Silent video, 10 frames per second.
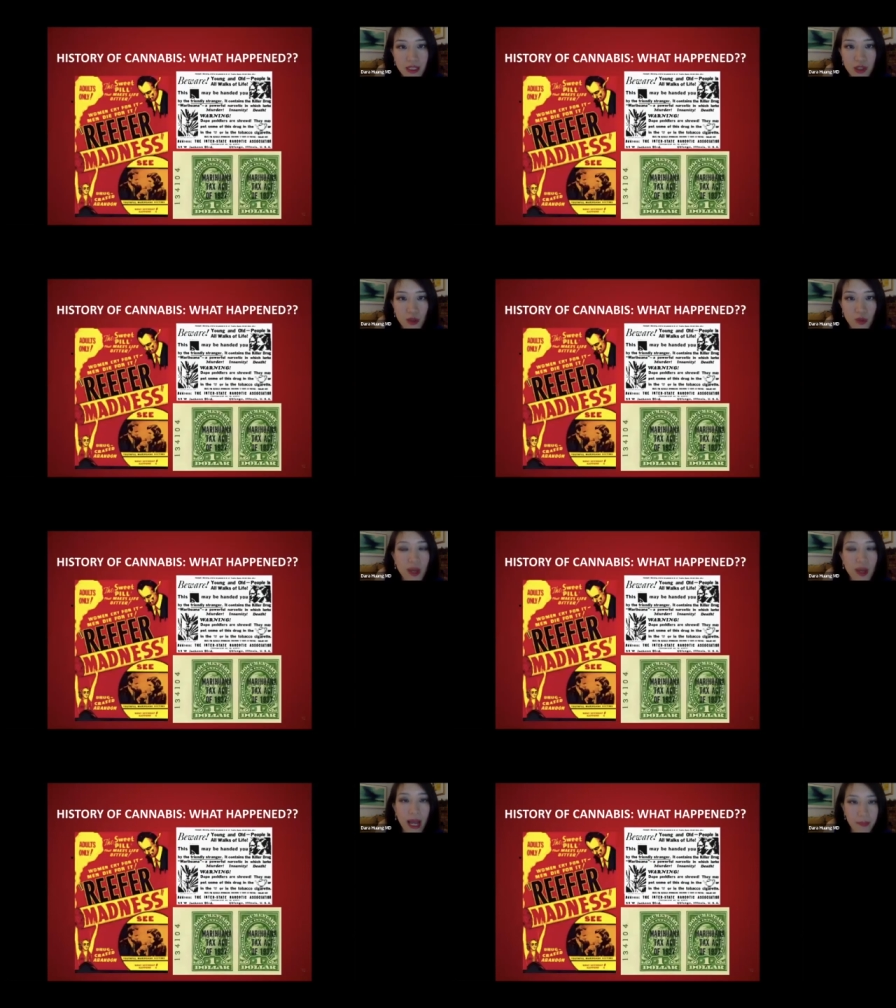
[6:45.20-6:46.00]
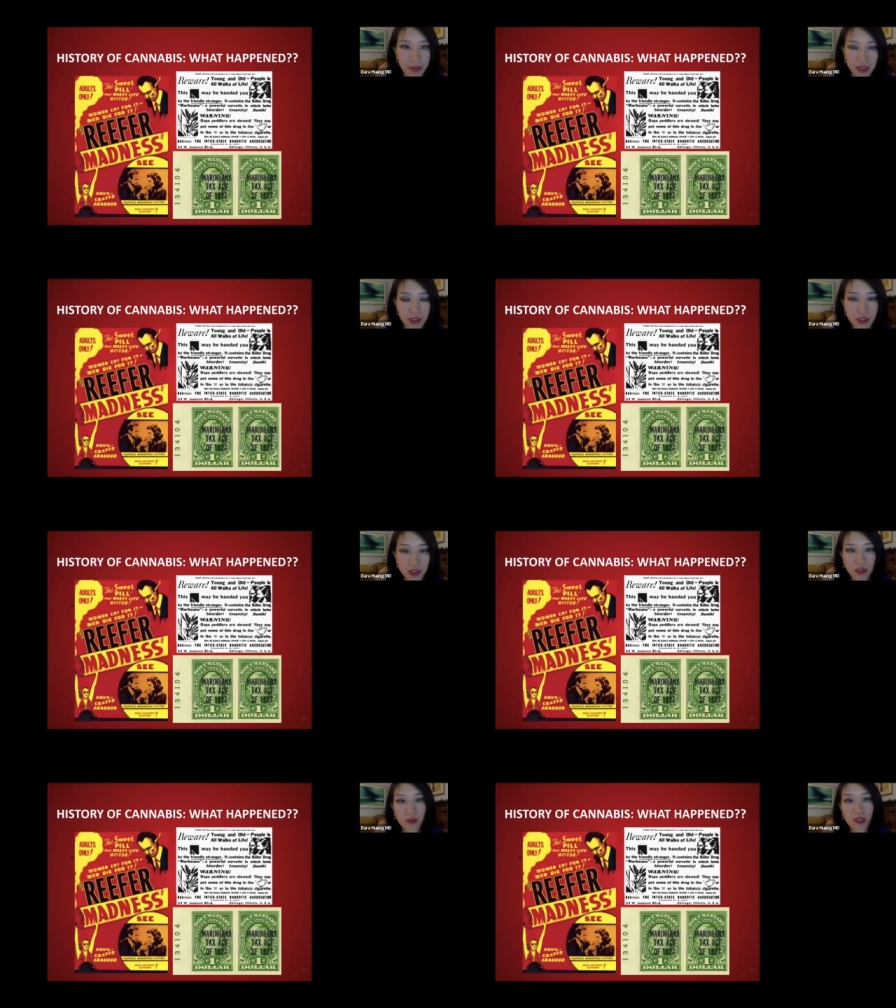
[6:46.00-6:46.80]
So, what happened?
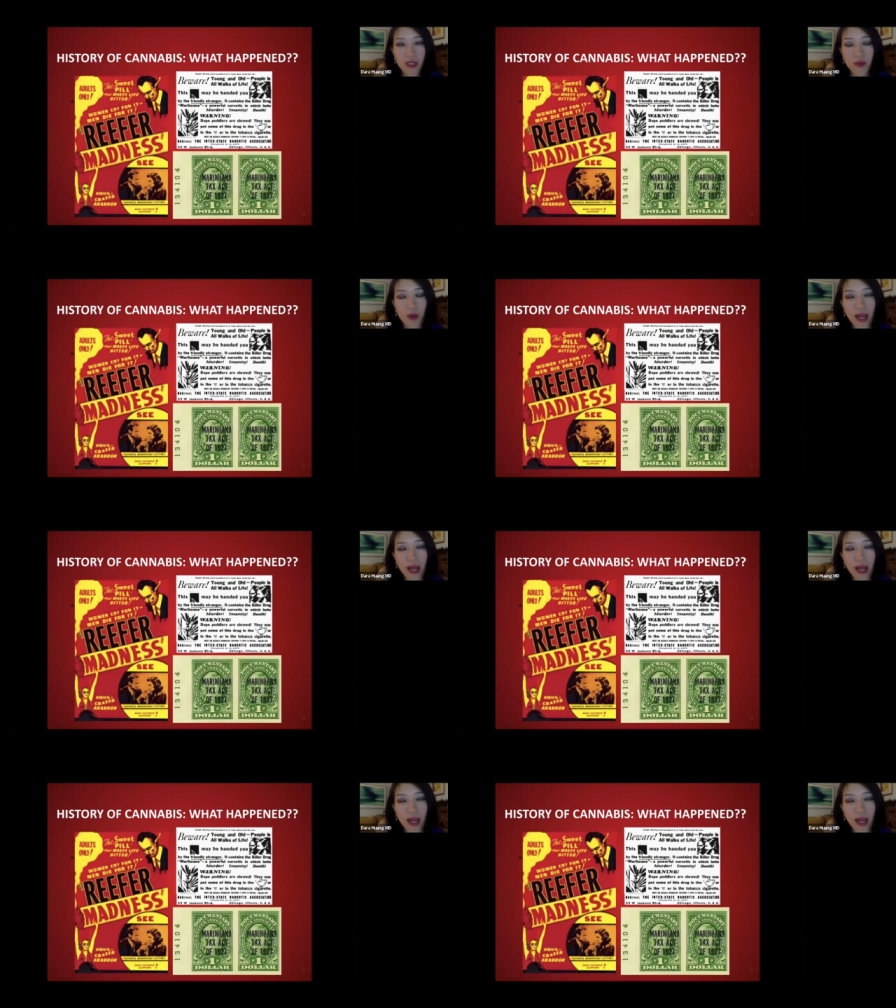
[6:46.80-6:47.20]
So, what